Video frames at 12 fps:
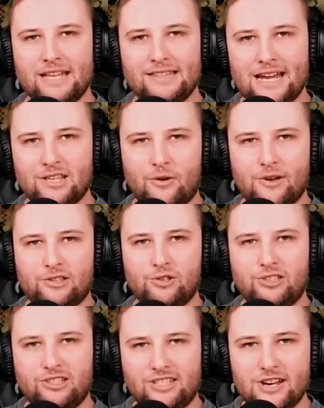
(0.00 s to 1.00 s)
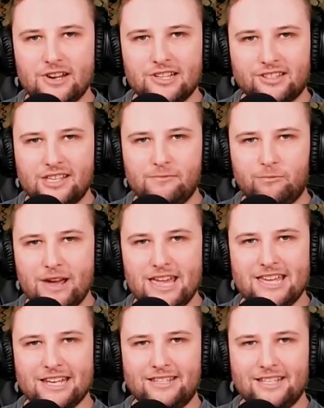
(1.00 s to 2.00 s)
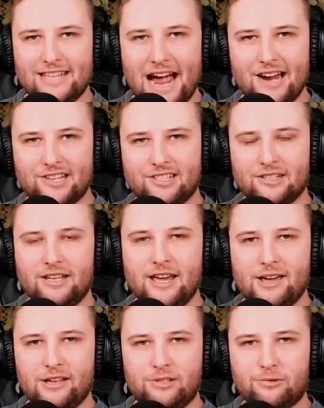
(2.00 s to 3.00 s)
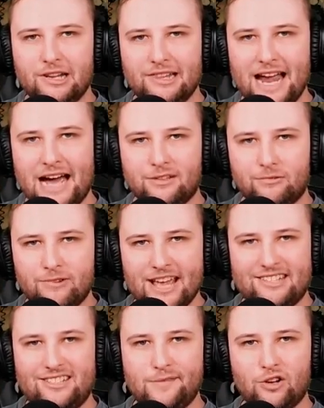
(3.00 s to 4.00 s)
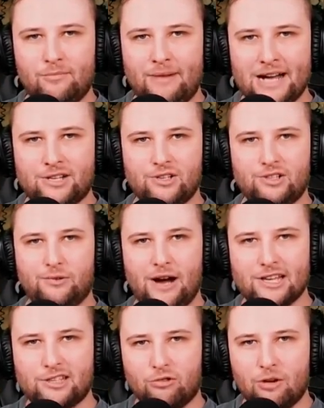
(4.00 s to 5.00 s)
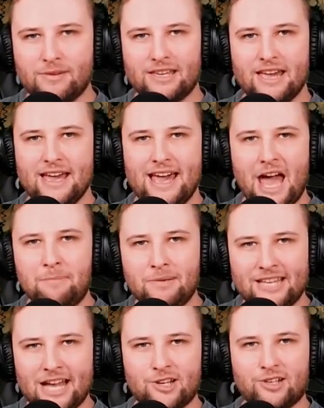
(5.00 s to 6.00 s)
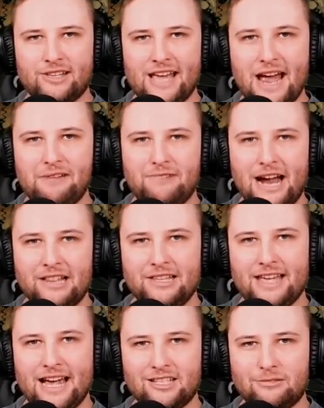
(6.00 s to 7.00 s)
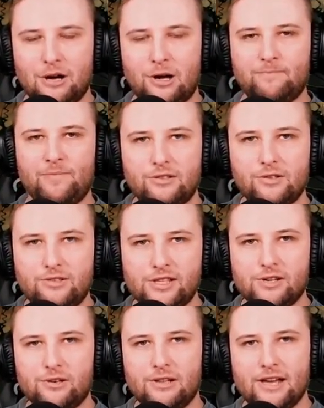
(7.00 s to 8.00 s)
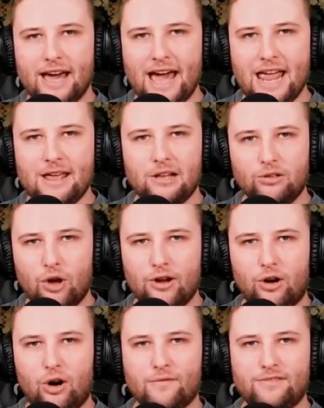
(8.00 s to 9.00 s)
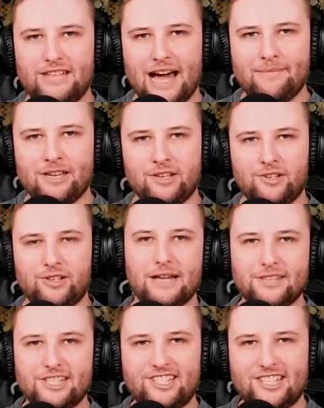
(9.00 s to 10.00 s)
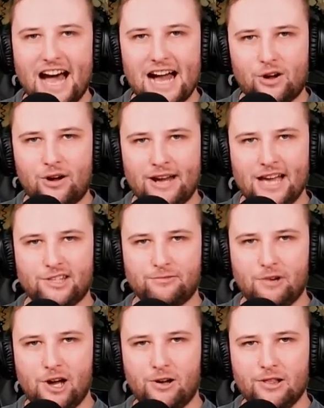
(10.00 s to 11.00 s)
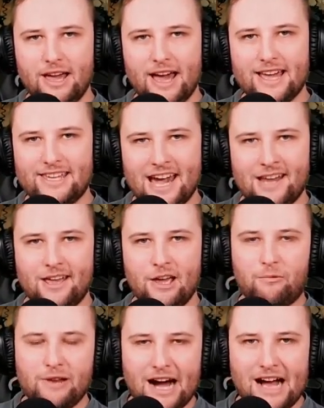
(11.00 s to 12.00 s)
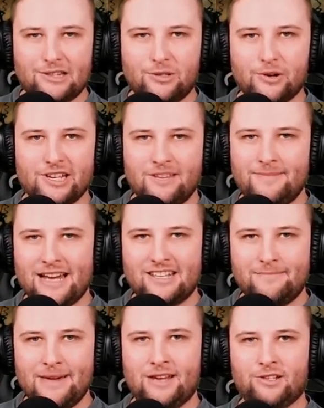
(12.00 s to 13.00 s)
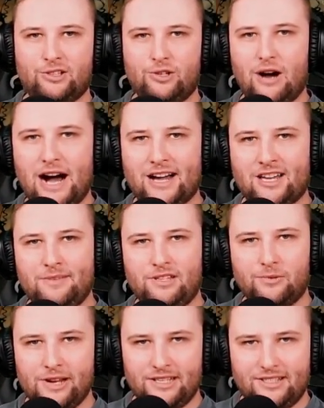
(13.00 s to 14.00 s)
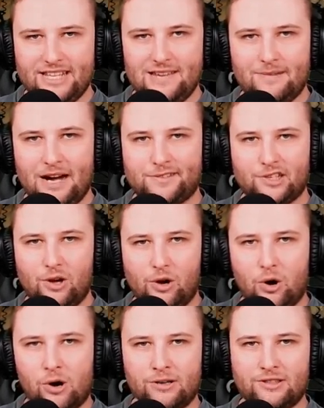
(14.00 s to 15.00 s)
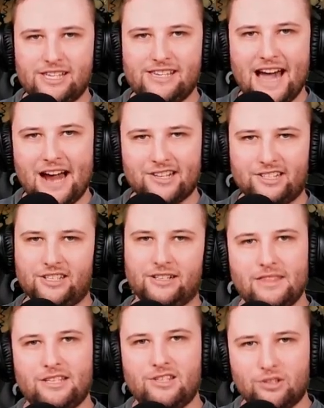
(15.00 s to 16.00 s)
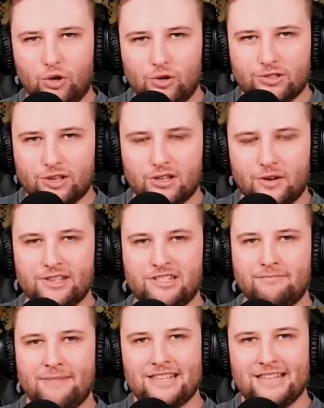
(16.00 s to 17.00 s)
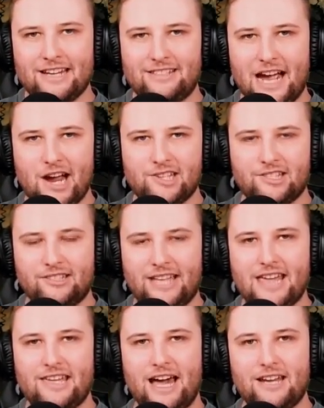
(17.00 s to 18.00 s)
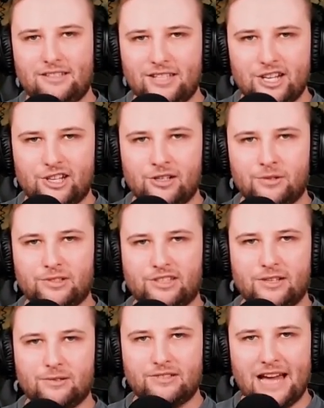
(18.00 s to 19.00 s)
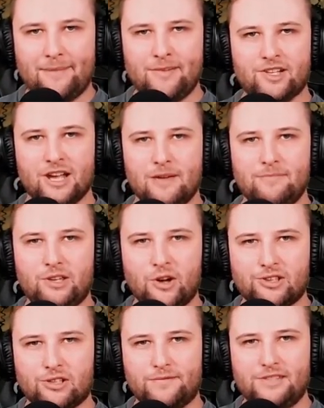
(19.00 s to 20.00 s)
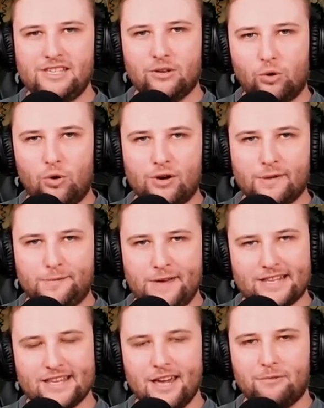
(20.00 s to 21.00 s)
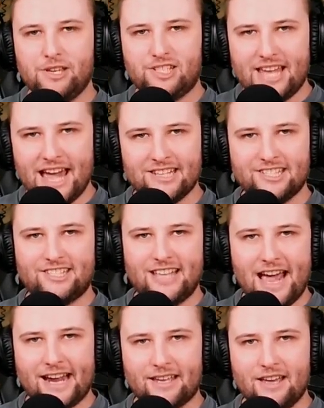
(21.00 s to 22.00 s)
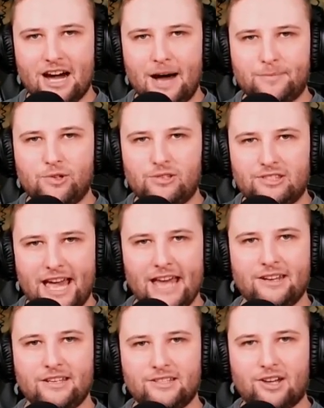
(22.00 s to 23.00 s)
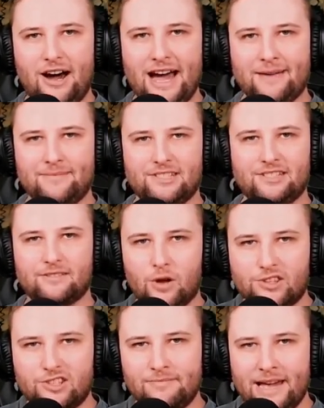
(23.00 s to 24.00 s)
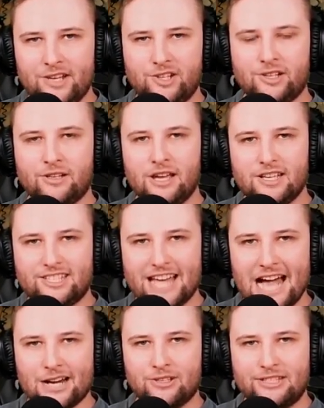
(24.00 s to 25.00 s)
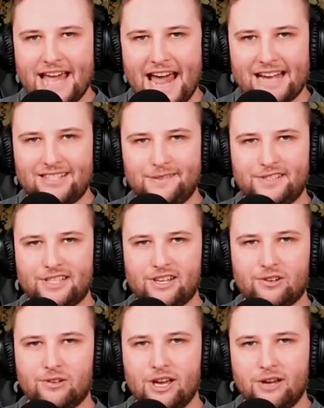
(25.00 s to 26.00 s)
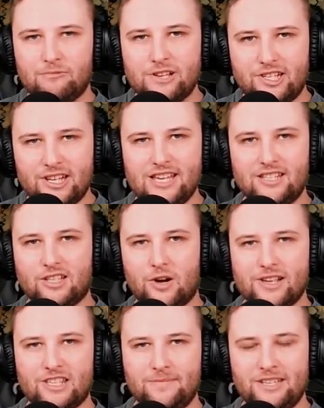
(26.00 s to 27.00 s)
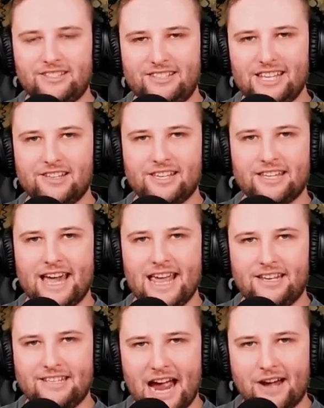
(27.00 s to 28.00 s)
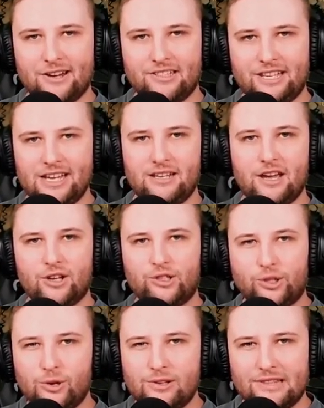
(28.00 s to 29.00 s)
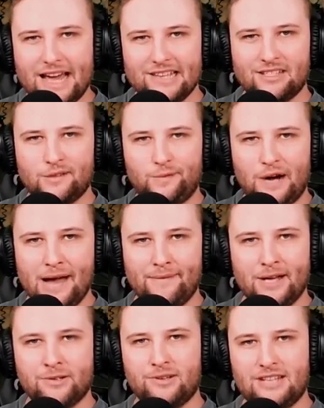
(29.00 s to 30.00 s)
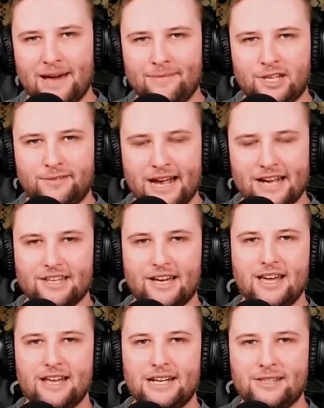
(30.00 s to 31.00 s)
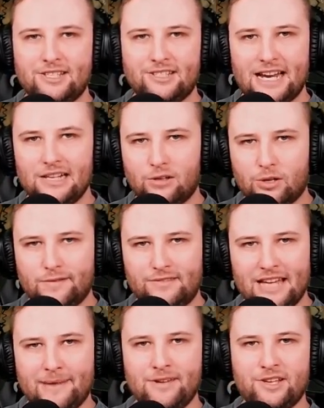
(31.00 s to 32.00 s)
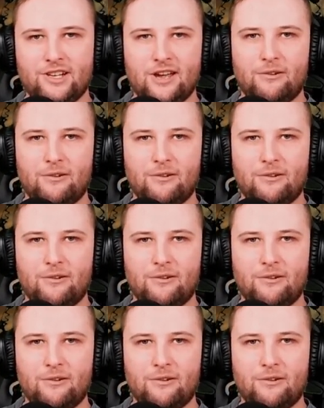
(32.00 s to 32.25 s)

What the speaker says: that is going to seriously weaken the garrison to allow the rest of your marchers who are swarming, and potentially a rally as well, to deal a lot of damage. Now, the Sargon as well, again, we are talking about commanders who are going to be doing debuffs on the garrison. This is also going to make that garrison take additional skill damage because of the Ord effect, which can stack up to 10 times. Not to mention Sargon's active skill, which is going to be dealing a guaranteed 2,500 damage factor. Now, this is a lot of damage